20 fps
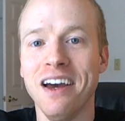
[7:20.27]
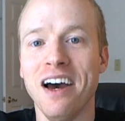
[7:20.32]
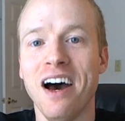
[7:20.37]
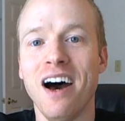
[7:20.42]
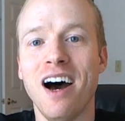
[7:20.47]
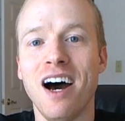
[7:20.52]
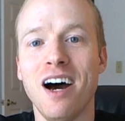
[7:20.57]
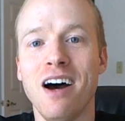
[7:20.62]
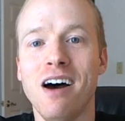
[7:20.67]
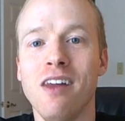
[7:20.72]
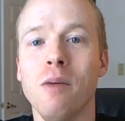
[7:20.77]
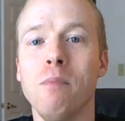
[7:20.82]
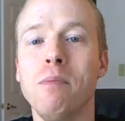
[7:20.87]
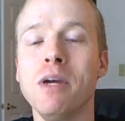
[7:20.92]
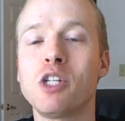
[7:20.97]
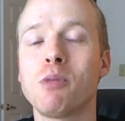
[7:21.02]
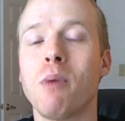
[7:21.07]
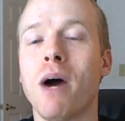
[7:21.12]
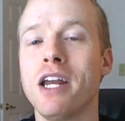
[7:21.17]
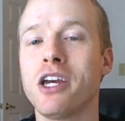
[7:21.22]
The
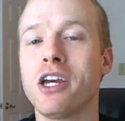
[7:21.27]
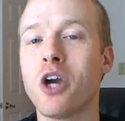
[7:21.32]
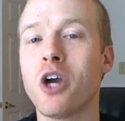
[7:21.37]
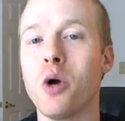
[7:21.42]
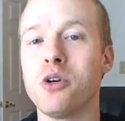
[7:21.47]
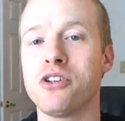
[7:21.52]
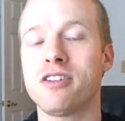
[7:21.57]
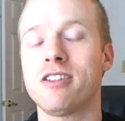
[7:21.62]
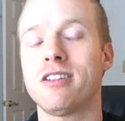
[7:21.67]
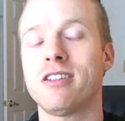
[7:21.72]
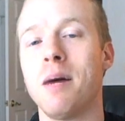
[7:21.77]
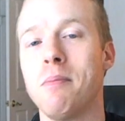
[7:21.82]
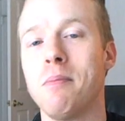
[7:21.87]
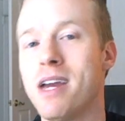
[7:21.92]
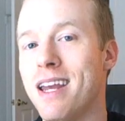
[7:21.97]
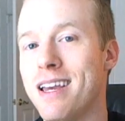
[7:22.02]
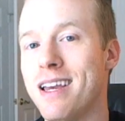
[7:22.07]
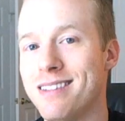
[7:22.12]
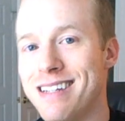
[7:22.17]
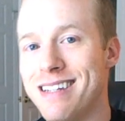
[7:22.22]
Beachbody Coach
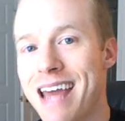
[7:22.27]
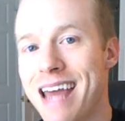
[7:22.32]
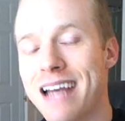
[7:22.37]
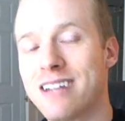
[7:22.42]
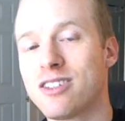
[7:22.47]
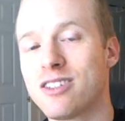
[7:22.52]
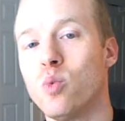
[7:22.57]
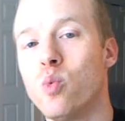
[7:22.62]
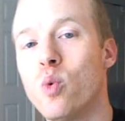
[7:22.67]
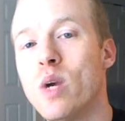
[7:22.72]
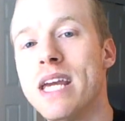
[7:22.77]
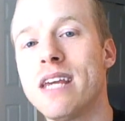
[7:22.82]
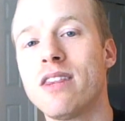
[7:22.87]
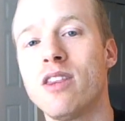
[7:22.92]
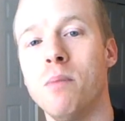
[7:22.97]
Summit is next week.